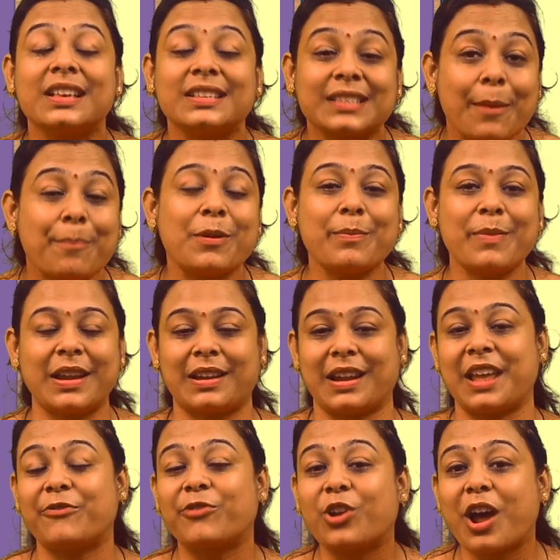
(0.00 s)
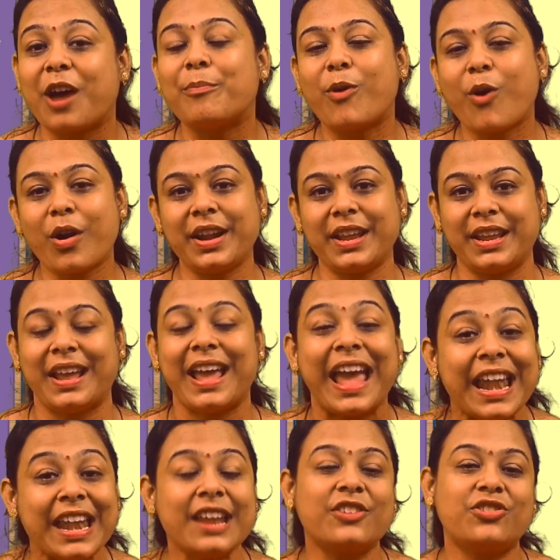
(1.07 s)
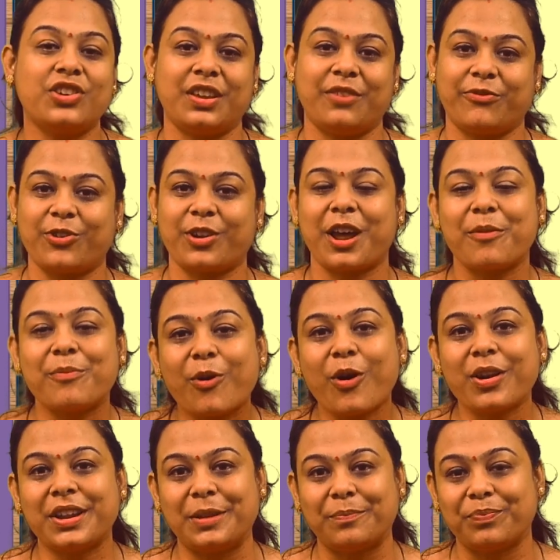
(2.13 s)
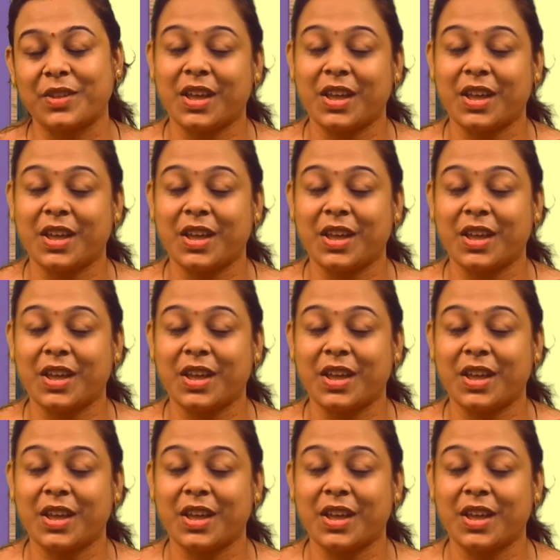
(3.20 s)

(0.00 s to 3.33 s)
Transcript: supplement, like for our body, energy for our body.